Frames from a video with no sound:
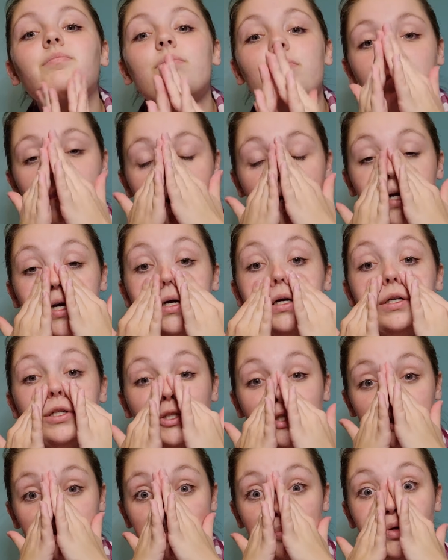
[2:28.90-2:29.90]
But I
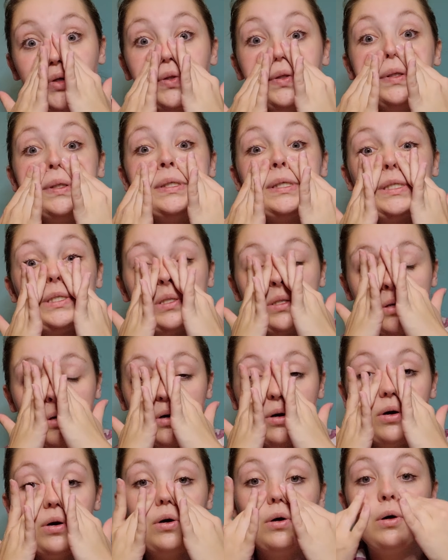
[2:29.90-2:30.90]
just put this
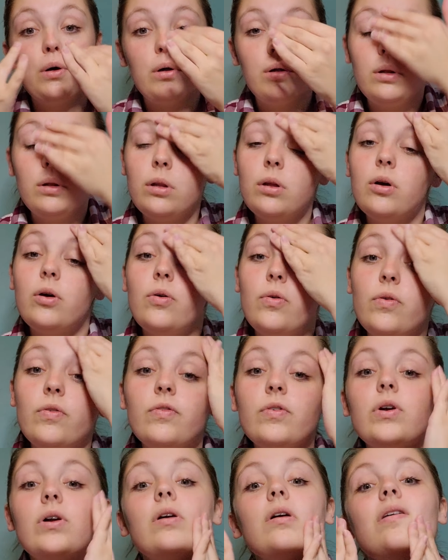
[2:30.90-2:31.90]
all
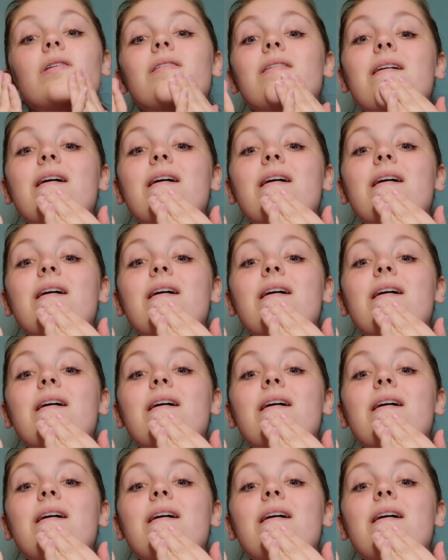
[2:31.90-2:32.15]
over.